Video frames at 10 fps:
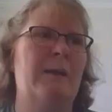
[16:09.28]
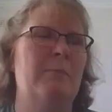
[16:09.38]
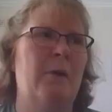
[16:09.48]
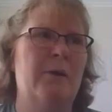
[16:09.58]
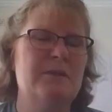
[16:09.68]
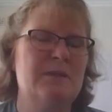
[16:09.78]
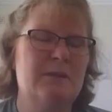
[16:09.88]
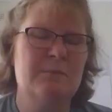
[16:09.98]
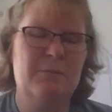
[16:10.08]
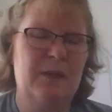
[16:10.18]

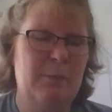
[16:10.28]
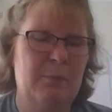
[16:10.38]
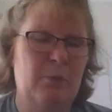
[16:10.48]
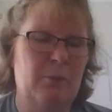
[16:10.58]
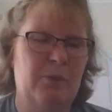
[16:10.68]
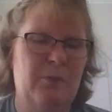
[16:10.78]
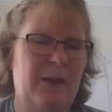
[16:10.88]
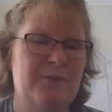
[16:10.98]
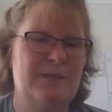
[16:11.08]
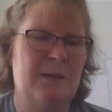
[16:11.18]
most people who love
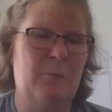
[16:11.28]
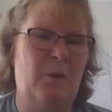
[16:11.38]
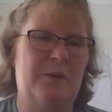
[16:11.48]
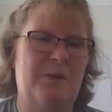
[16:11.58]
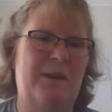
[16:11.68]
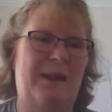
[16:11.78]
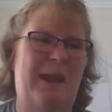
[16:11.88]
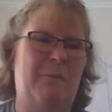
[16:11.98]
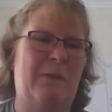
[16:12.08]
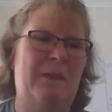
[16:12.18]
someone,
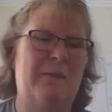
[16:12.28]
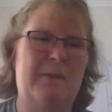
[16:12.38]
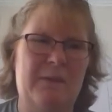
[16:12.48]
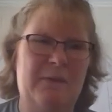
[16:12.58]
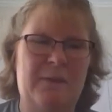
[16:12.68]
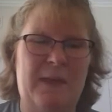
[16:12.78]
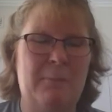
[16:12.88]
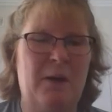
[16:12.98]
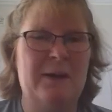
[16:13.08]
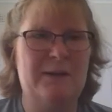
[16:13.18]
when they think that they
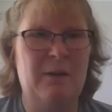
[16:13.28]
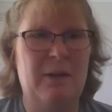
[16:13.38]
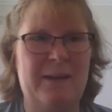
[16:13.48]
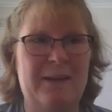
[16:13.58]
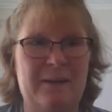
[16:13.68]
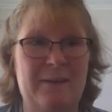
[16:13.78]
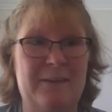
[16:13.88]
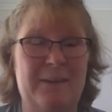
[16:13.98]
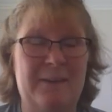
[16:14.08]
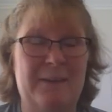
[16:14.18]
might die younger
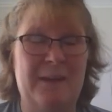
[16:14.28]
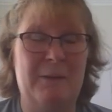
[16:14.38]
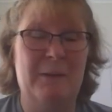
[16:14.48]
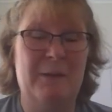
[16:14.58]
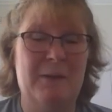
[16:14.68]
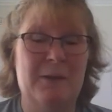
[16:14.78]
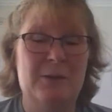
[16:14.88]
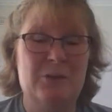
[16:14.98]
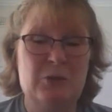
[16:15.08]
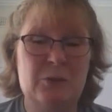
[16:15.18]
than they
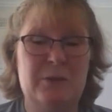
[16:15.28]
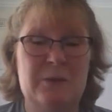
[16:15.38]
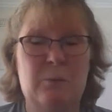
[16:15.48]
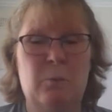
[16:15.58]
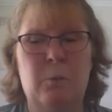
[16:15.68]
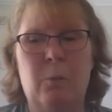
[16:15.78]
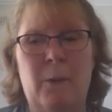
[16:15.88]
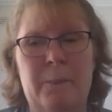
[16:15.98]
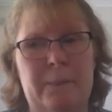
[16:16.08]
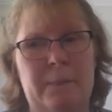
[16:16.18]
should,
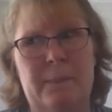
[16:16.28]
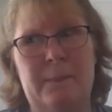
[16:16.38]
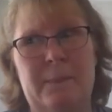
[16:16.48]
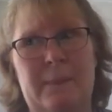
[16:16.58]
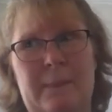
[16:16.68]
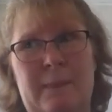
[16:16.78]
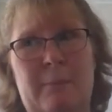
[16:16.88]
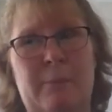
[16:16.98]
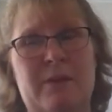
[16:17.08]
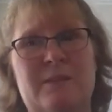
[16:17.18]
want the
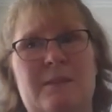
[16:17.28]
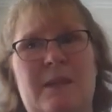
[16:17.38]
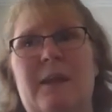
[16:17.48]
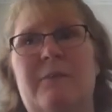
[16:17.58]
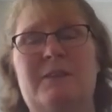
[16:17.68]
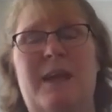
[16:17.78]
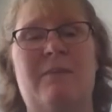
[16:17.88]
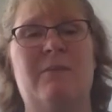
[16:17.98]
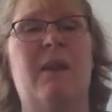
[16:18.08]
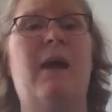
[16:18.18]
person they love to
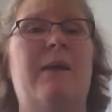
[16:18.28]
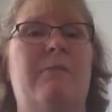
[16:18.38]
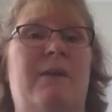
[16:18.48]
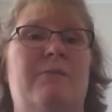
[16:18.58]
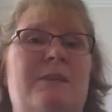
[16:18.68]
have a life after